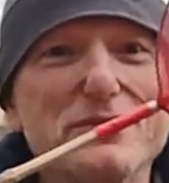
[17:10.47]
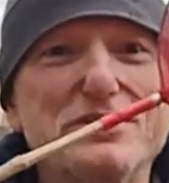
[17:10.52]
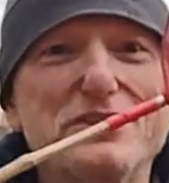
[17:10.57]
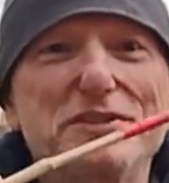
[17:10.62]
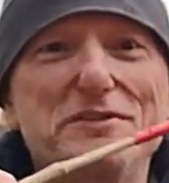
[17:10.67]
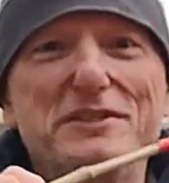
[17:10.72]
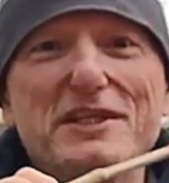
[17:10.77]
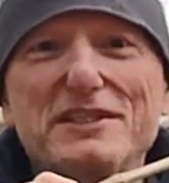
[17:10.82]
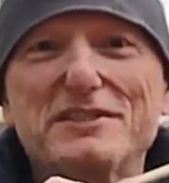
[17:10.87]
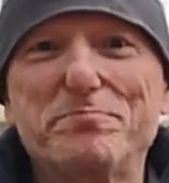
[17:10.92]

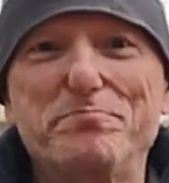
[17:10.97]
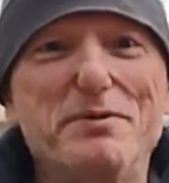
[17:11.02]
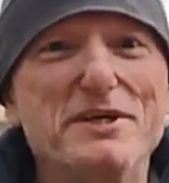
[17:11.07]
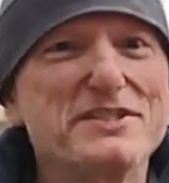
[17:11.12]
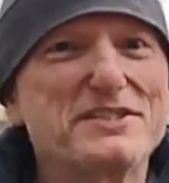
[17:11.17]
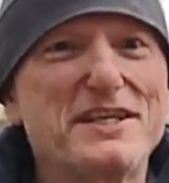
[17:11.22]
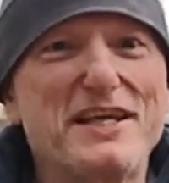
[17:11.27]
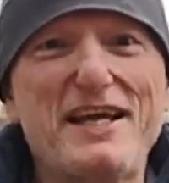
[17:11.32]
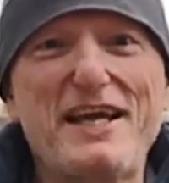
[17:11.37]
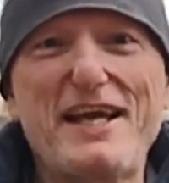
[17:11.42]
She'd just
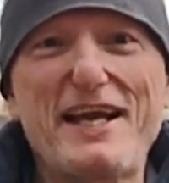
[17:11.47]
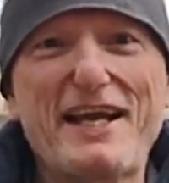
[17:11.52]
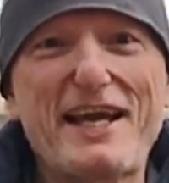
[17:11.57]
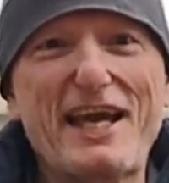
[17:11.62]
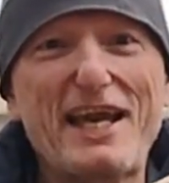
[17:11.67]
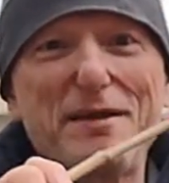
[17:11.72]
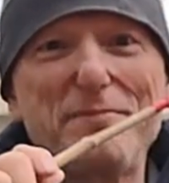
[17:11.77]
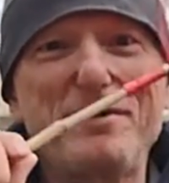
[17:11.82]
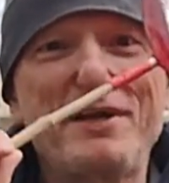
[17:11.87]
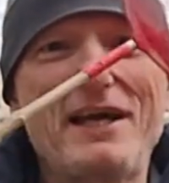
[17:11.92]
buzz the heck
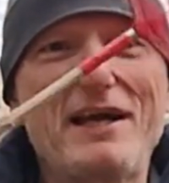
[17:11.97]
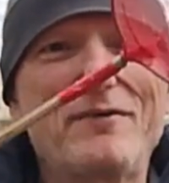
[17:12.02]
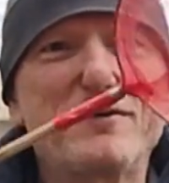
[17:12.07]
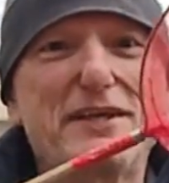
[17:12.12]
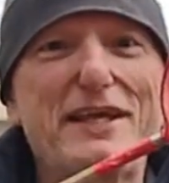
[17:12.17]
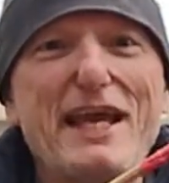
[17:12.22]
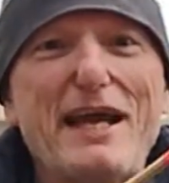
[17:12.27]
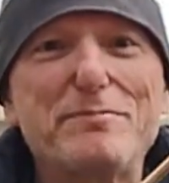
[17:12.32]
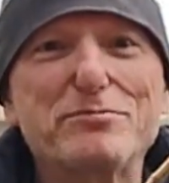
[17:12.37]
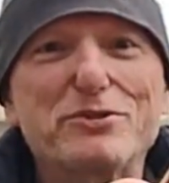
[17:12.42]
out of me. I'd
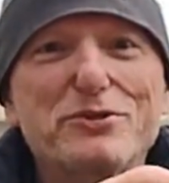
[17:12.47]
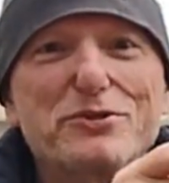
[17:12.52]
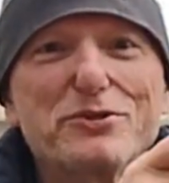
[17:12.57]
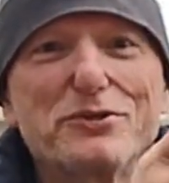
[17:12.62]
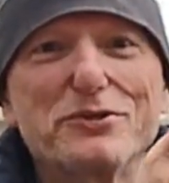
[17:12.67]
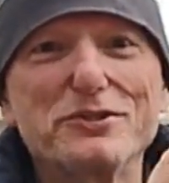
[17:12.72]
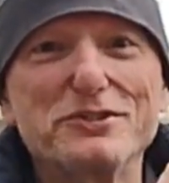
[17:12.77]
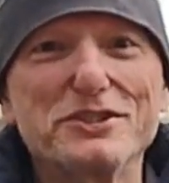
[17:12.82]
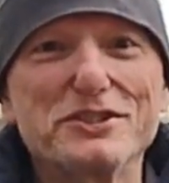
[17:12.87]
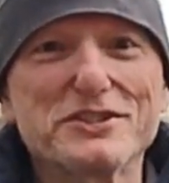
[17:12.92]
capture
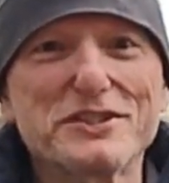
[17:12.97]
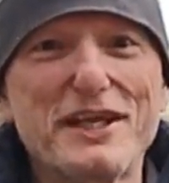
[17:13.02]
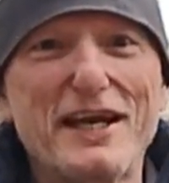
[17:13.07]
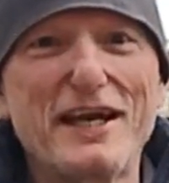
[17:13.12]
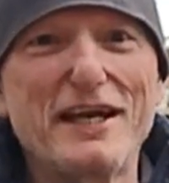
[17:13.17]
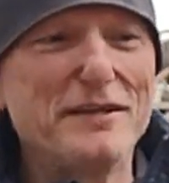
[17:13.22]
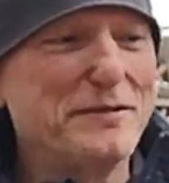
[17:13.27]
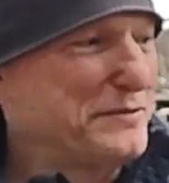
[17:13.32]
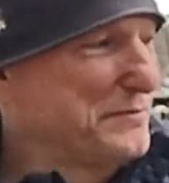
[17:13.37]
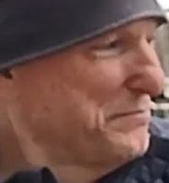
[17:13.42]
her and just
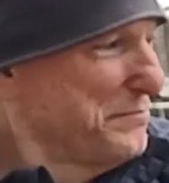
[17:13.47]
kind of